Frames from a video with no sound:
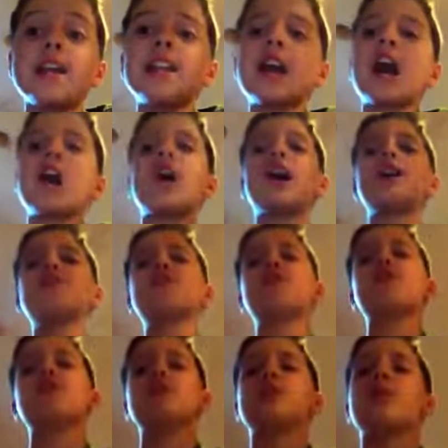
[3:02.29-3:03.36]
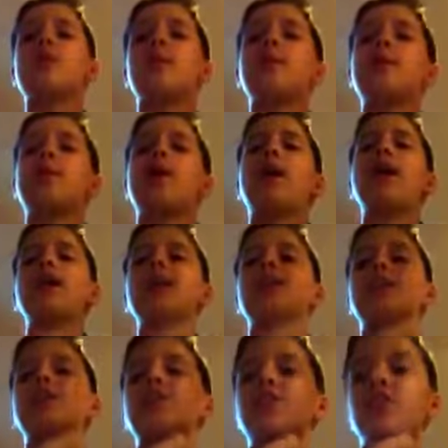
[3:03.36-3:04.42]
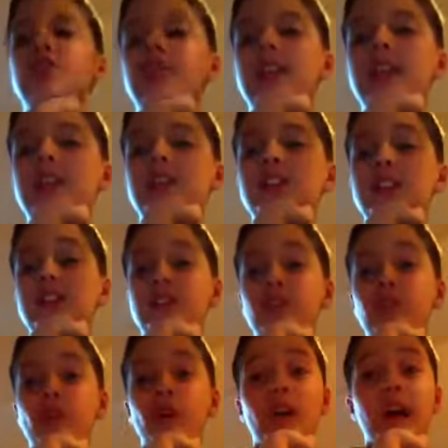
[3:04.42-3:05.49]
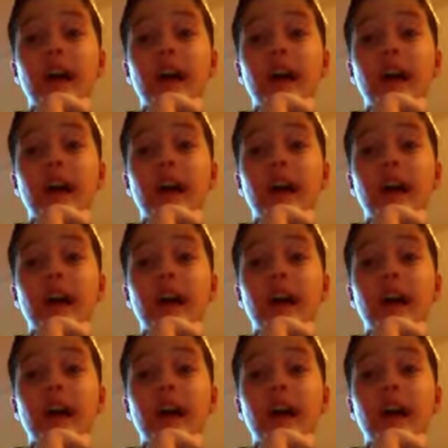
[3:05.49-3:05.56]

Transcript: Now, I have no idea why people hate this over the N64.